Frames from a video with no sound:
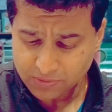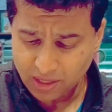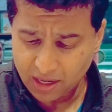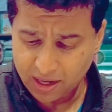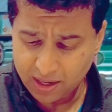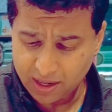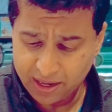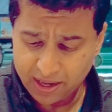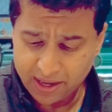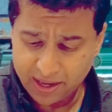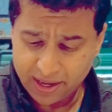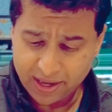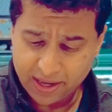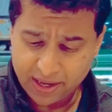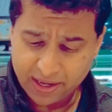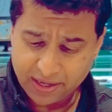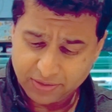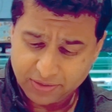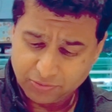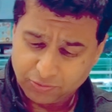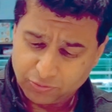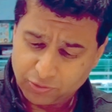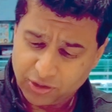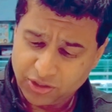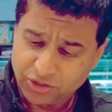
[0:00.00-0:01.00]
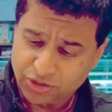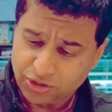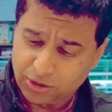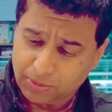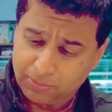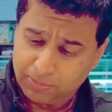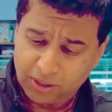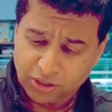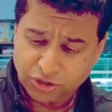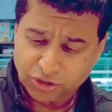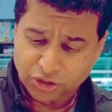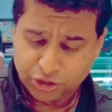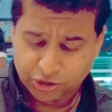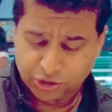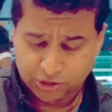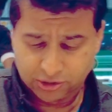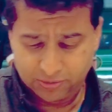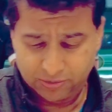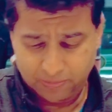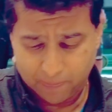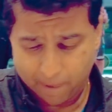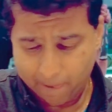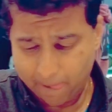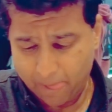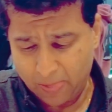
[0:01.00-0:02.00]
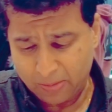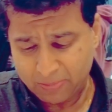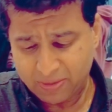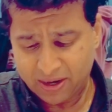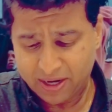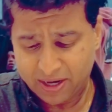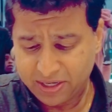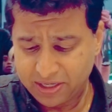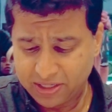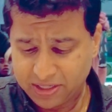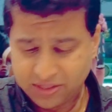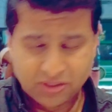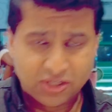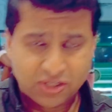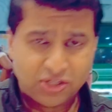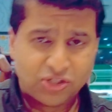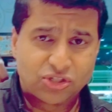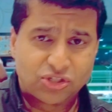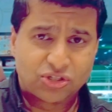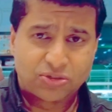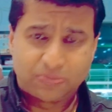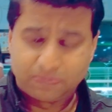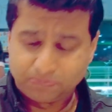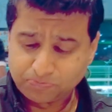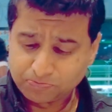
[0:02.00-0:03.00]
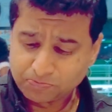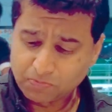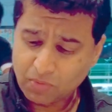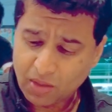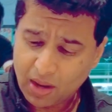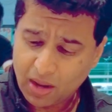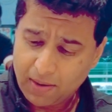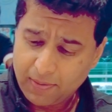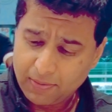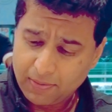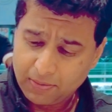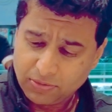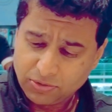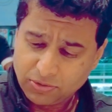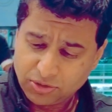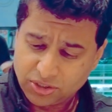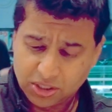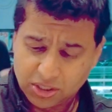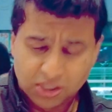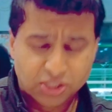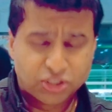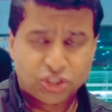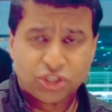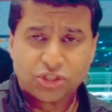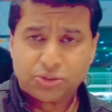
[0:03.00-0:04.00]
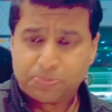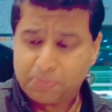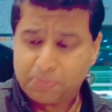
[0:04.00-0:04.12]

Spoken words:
and raise our blood sugar by eating these delicious